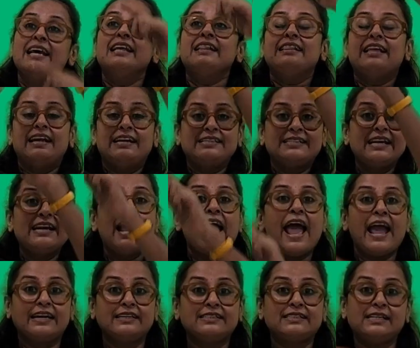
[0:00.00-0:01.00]
There is an
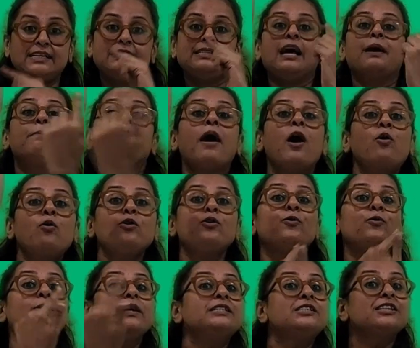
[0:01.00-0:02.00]
axis about
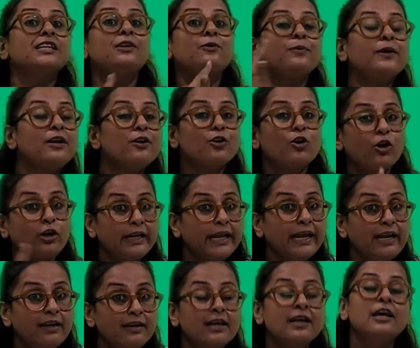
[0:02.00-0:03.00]
which it will
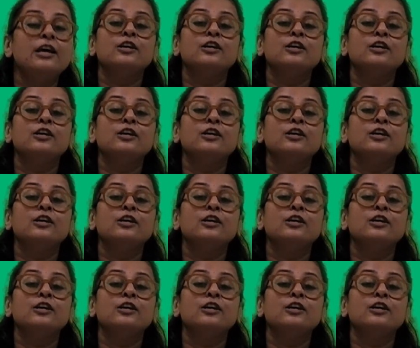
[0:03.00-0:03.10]
rotate.